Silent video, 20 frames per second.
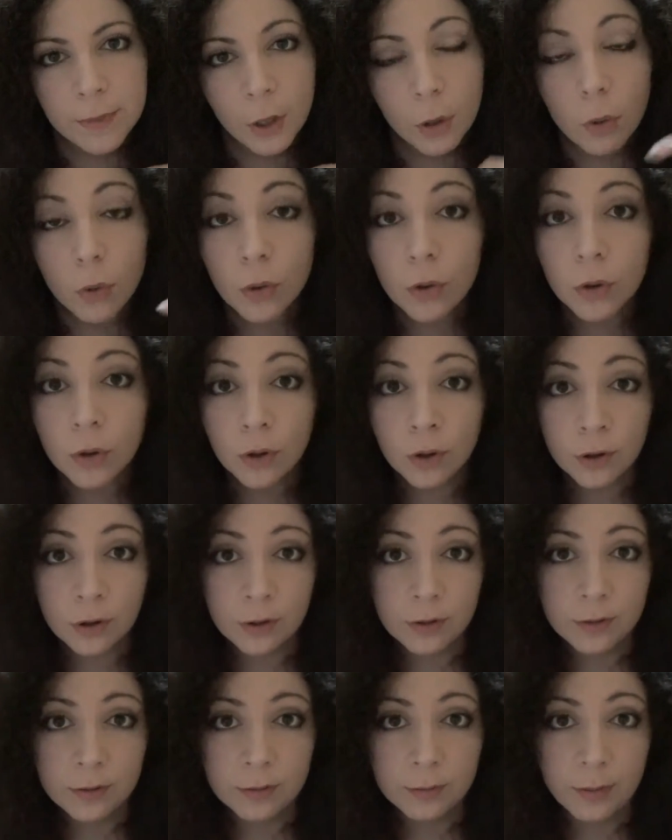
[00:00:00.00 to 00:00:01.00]
or
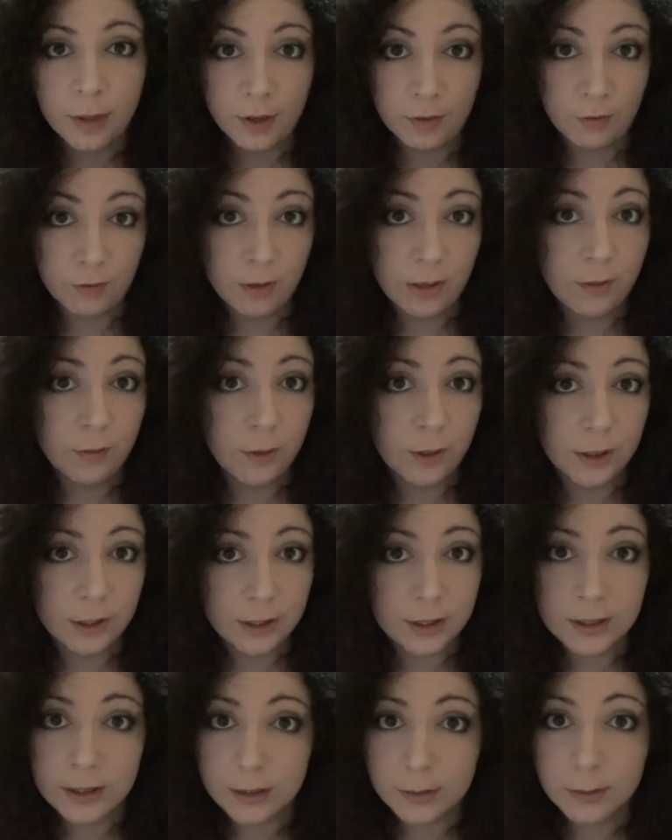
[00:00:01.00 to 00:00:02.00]
my favorite
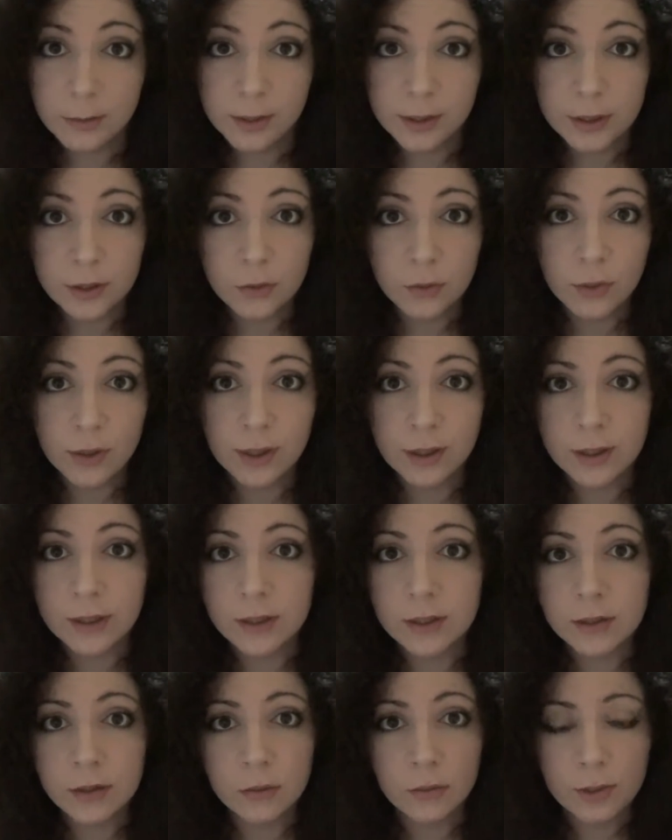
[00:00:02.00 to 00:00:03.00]
and simplest one
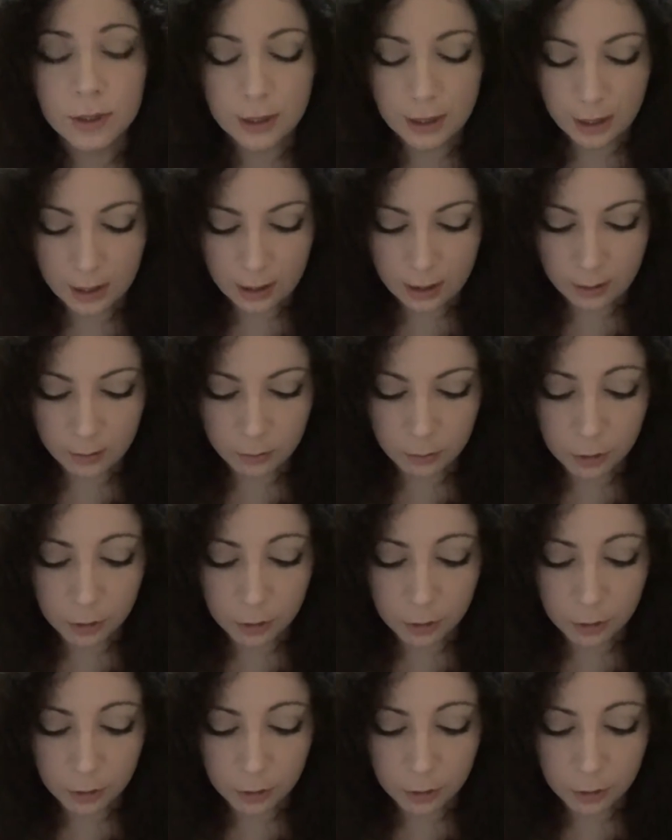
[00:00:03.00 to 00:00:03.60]
is when they